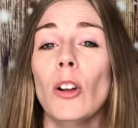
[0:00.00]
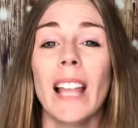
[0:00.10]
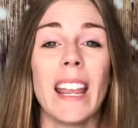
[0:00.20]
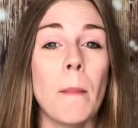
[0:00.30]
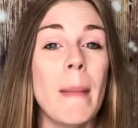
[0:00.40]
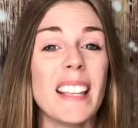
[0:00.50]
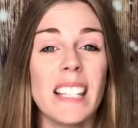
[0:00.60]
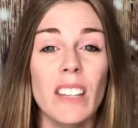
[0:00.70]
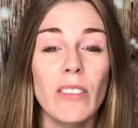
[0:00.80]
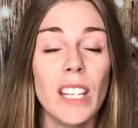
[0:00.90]
like a
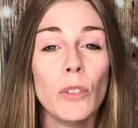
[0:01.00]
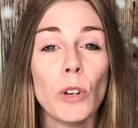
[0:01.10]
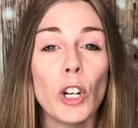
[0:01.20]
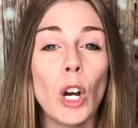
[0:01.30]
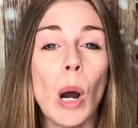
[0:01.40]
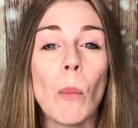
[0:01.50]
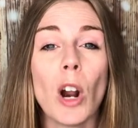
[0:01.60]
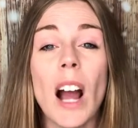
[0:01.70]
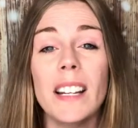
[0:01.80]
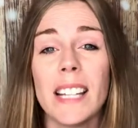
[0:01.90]
messy feed room or
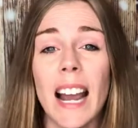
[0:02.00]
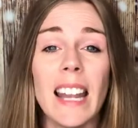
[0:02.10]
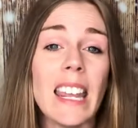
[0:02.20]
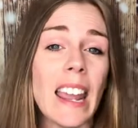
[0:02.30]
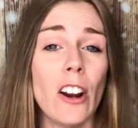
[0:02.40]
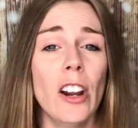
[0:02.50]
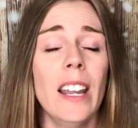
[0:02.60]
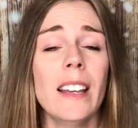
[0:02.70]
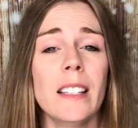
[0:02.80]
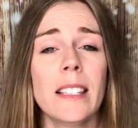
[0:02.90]
untidy
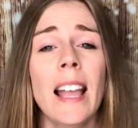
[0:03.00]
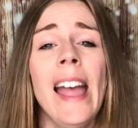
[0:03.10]
areas.